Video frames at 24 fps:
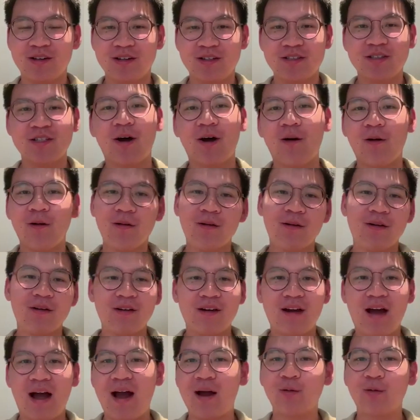So
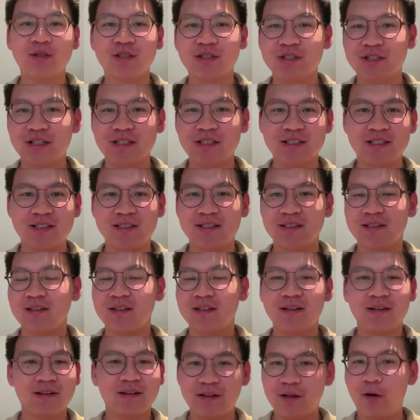I was just,
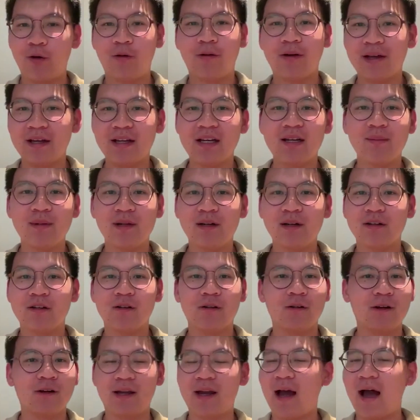in the
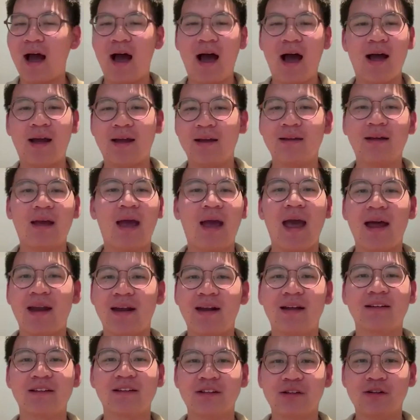military, I had
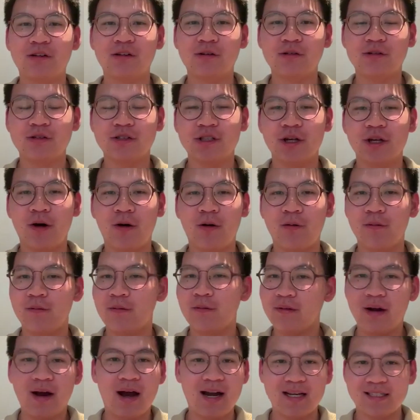nothing to do. So
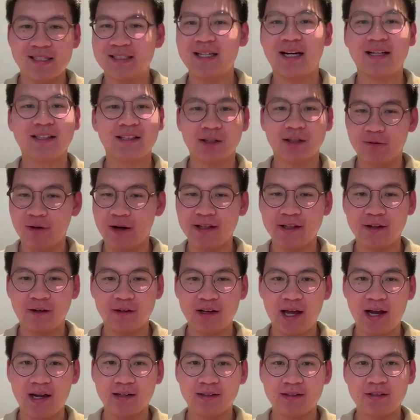I started writing
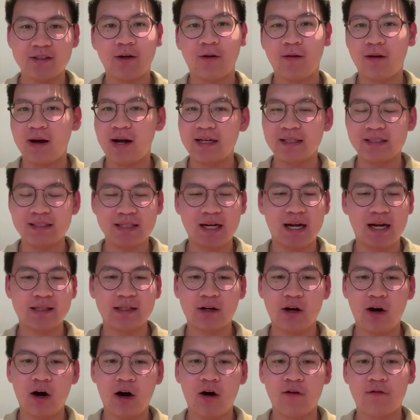online. So I started
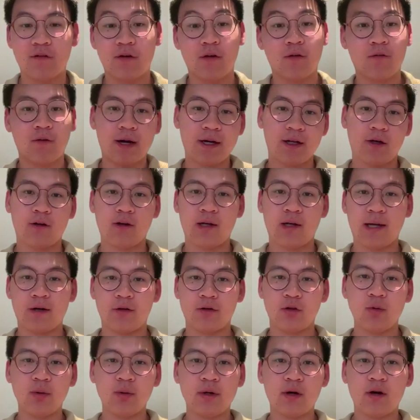off writing online
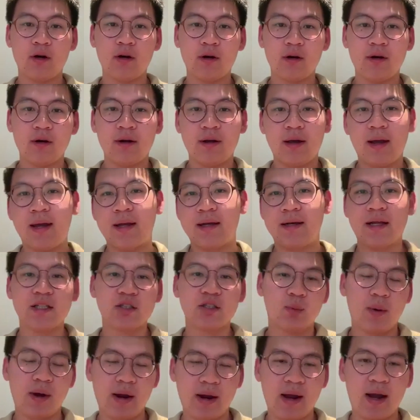on Twitter, and
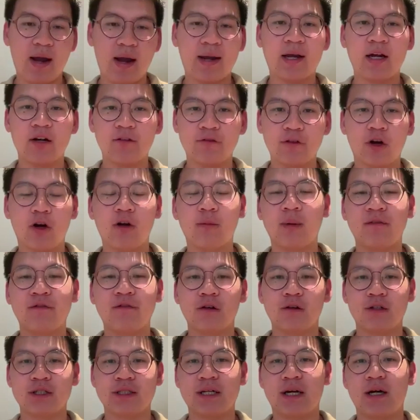that's where I kind of got my
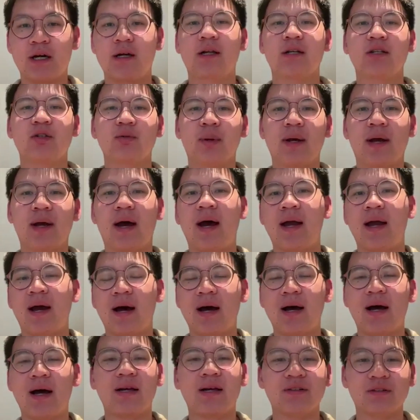first start. That's where I
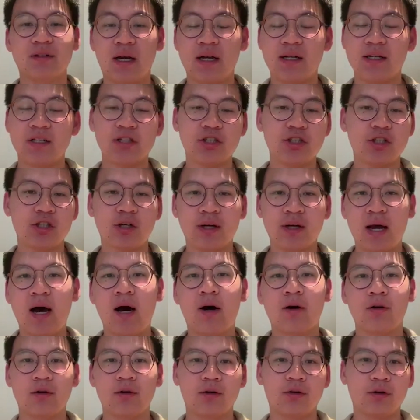understood
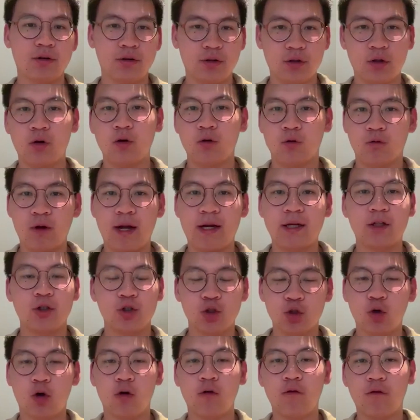how to, write
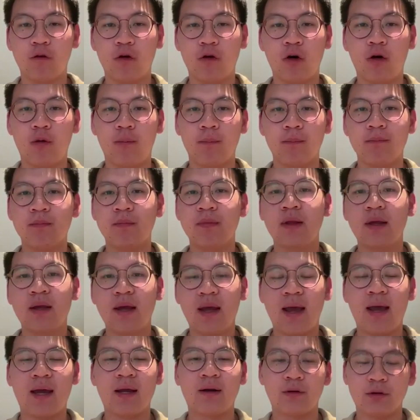short form
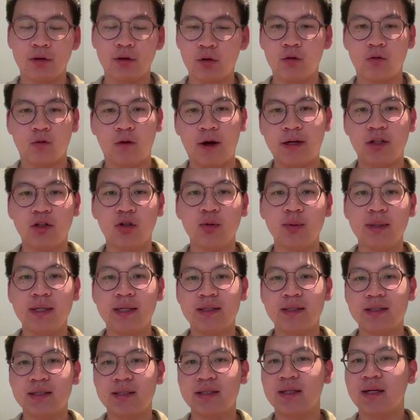and, write
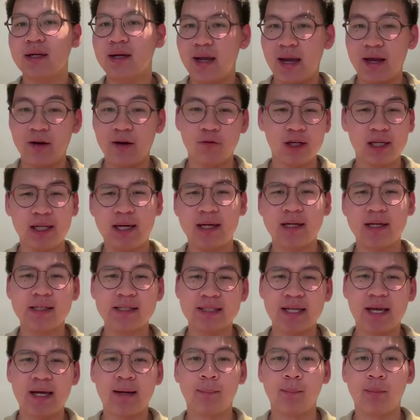tweets and really
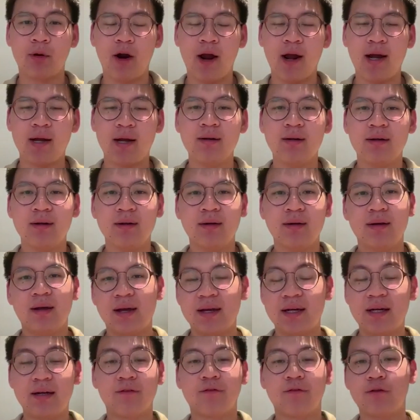understand brand.
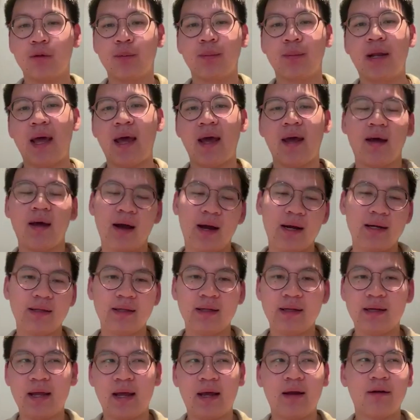And then from there, I
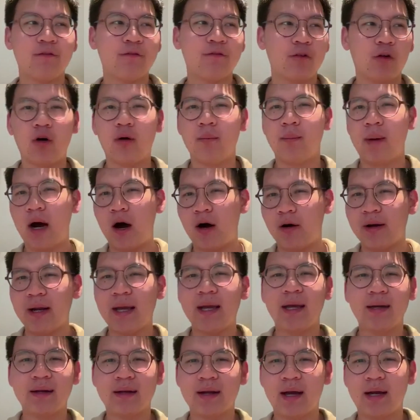did that for about
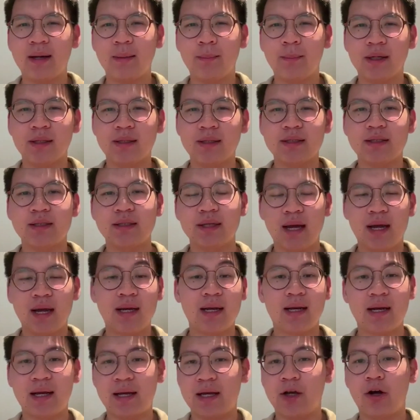8, 9 months. And
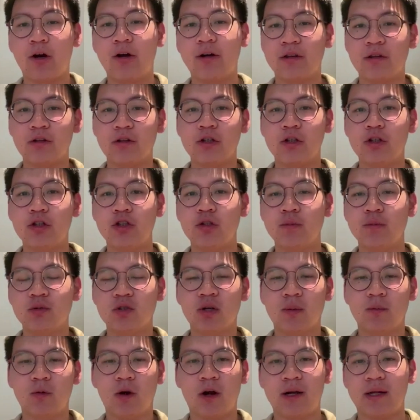then I got into YouTube
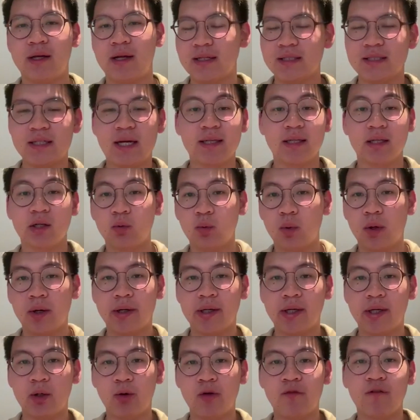script writing. I started
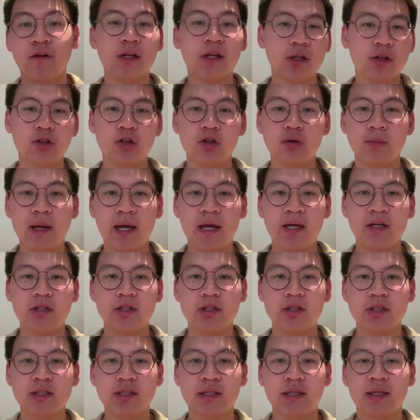working with a YouTube
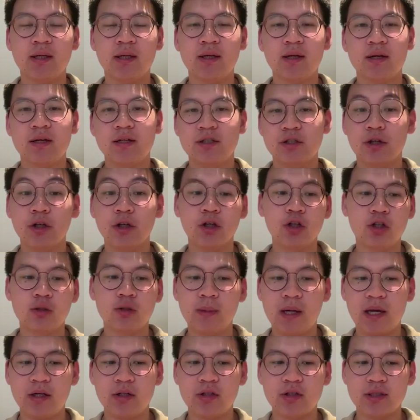agency. So a YouTube
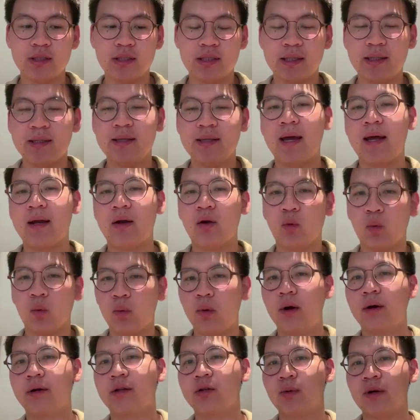agency that
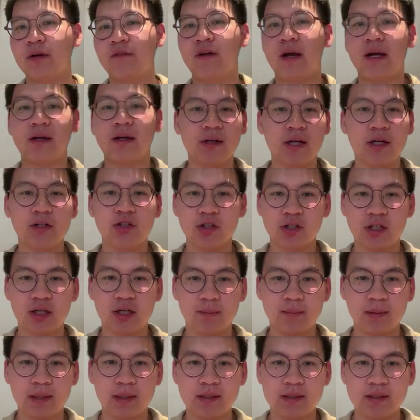worked with education
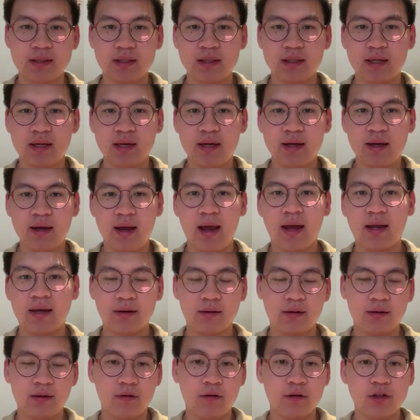companies.
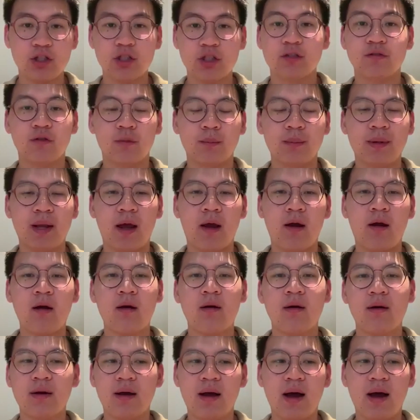And just from
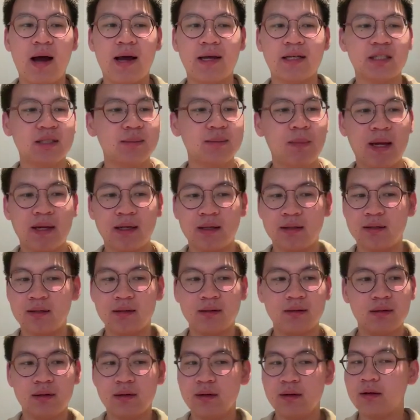there, I spent
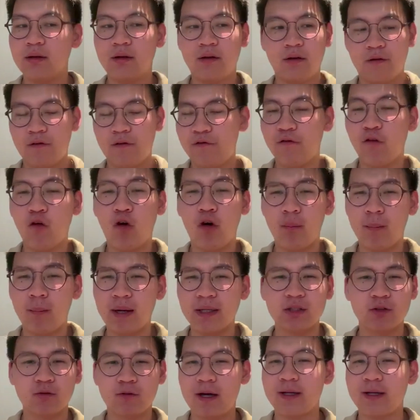4
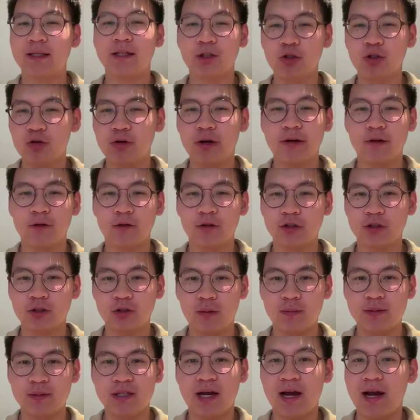months writing 300
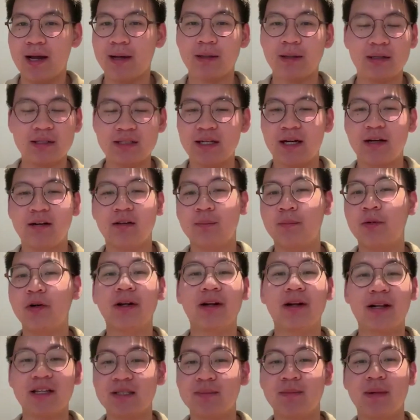scripts. I decided to put
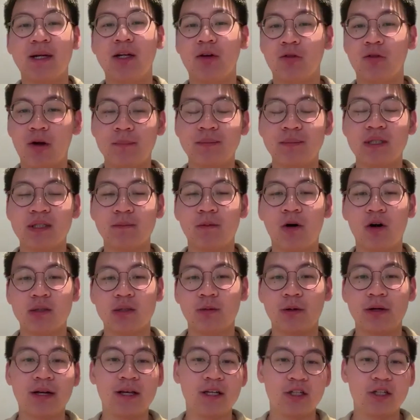in as many reps as
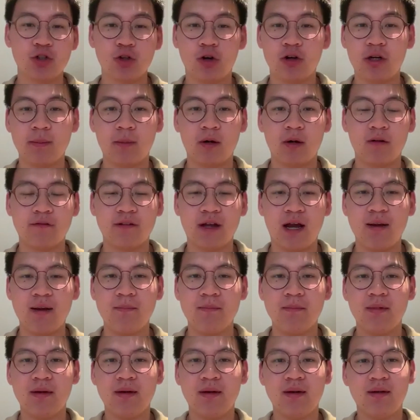possible in a short amount of
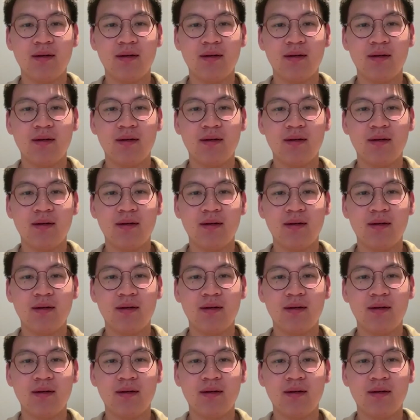time.